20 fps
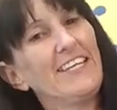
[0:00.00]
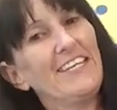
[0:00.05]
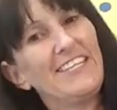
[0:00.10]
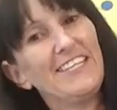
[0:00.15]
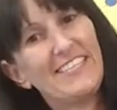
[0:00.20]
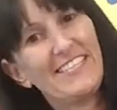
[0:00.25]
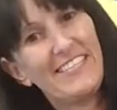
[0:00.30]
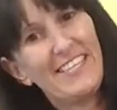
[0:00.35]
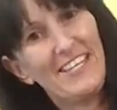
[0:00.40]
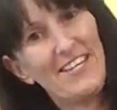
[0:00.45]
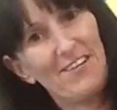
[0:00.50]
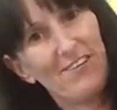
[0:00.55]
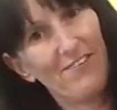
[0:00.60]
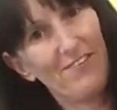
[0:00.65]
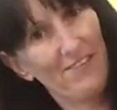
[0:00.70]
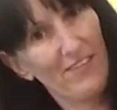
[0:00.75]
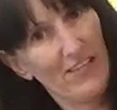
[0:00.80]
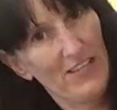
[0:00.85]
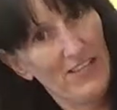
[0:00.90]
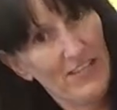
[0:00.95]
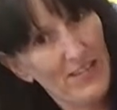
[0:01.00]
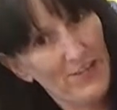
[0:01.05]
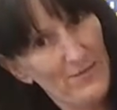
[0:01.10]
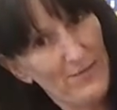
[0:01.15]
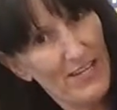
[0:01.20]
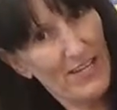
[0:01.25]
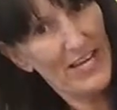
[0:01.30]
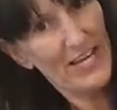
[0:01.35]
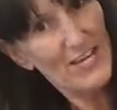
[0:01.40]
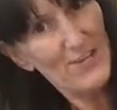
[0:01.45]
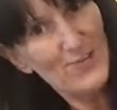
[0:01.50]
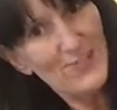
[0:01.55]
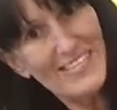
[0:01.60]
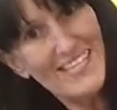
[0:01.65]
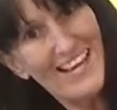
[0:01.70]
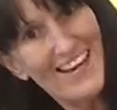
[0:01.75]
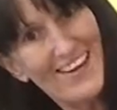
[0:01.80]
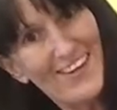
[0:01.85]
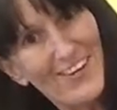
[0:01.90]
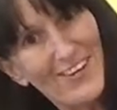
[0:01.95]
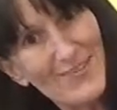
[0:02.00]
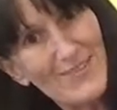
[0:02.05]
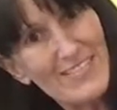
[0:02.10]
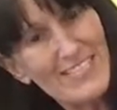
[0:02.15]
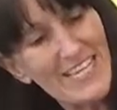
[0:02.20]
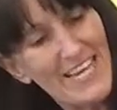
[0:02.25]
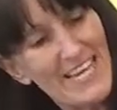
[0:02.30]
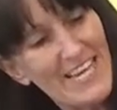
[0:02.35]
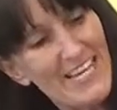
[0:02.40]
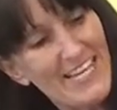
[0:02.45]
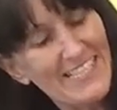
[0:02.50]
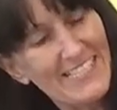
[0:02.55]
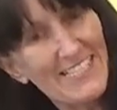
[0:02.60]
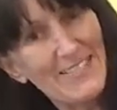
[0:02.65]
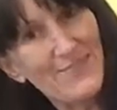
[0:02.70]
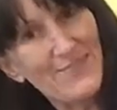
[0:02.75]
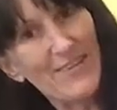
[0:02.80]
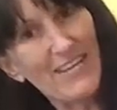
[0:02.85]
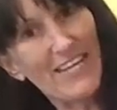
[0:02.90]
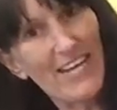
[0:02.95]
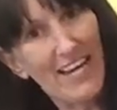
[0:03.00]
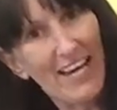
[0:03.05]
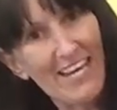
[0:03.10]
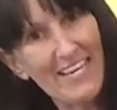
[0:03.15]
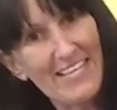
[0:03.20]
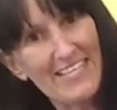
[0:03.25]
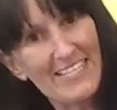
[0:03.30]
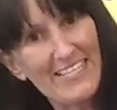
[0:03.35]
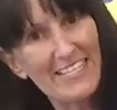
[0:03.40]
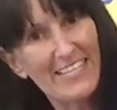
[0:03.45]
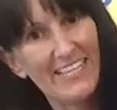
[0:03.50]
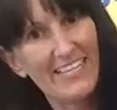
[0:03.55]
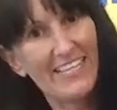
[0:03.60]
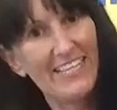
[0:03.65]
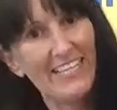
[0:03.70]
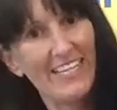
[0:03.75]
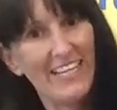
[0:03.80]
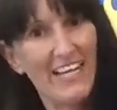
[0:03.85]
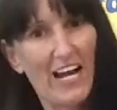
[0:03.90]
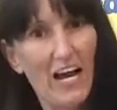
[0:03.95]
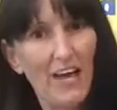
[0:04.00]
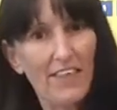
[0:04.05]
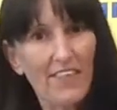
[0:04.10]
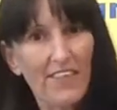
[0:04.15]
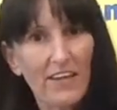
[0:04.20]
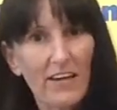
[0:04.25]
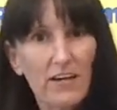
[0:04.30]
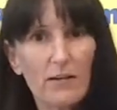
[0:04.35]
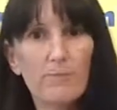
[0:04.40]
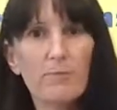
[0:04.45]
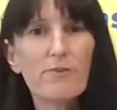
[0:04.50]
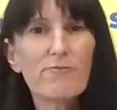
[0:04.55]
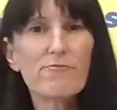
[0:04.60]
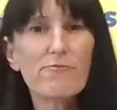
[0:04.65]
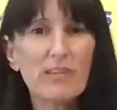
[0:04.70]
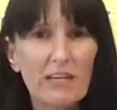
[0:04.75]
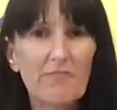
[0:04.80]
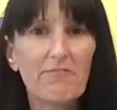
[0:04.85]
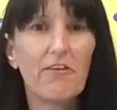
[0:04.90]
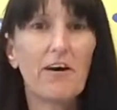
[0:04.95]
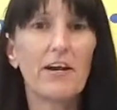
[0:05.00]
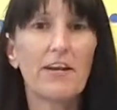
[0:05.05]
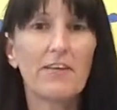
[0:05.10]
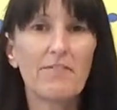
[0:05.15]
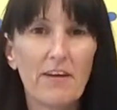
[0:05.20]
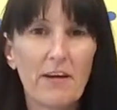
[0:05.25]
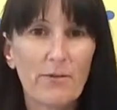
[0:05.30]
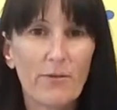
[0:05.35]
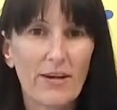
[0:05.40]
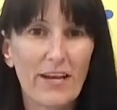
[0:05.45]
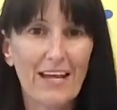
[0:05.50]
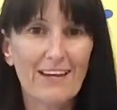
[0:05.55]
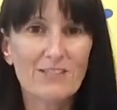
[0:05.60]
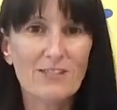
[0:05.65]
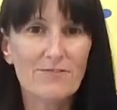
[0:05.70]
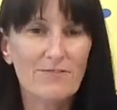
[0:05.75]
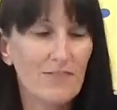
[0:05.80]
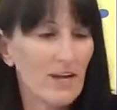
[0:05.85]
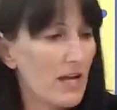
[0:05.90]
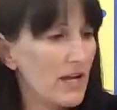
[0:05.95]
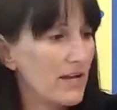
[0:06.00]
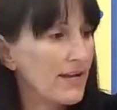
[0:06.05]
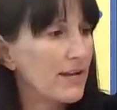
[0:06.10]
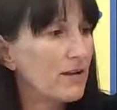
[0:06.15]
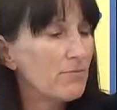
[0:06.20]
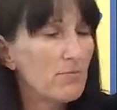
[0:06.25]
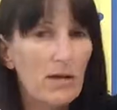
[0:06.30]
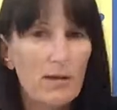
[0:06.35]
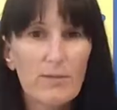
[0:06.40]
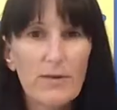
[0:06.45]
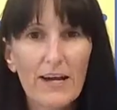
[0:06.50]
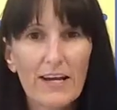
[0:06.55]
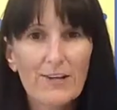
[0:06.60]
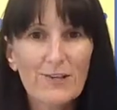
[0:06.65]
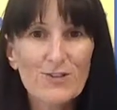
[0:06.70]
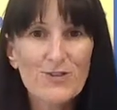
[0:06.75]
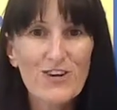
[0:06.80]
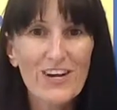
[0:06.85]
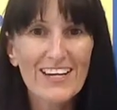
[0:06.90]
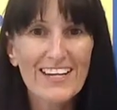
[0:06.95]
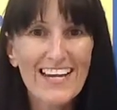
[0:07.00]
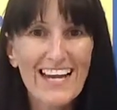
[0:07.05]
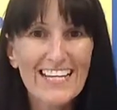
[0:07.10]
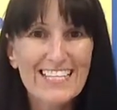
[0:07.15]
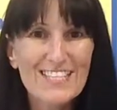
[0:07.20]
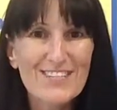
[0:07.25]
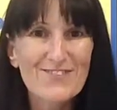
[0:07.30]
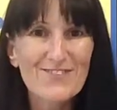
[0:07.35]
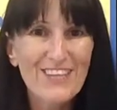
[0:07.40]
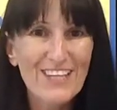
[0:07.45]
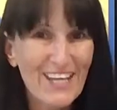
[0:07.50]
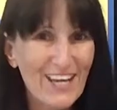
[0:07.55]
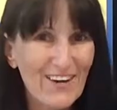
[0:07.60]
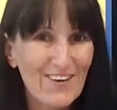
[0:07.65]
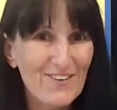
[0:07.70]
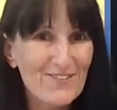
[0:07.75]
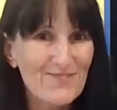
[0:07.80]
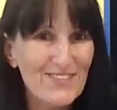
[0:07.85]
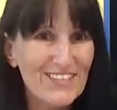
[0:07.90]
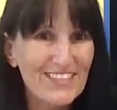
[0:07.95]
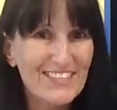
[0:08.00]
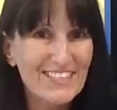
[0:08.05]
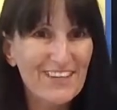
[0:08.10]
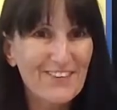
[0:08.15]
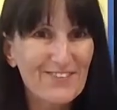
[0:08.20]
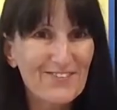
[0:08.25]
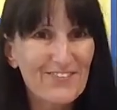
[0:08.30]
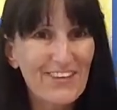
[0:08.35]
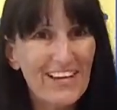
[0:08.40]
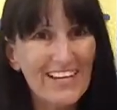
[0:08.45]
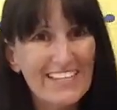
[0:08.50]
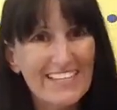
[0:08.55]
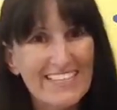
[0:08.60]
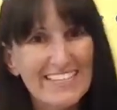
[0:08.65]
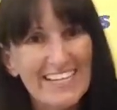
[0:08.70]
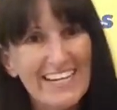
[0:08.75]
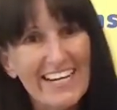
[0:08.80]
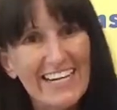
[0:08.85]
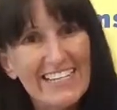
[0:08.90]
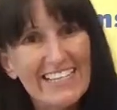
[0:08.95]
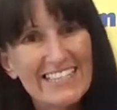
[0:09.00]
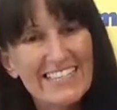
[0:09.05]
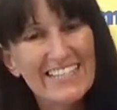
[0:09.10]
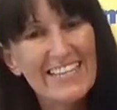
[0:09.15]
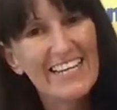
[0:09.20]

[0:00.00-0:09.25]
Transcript: So, oh, can you see how long my tail is on my kite? I think it'd be really fun if I went out to fly it, and maybe I could try and catch a video of myself flying the kite.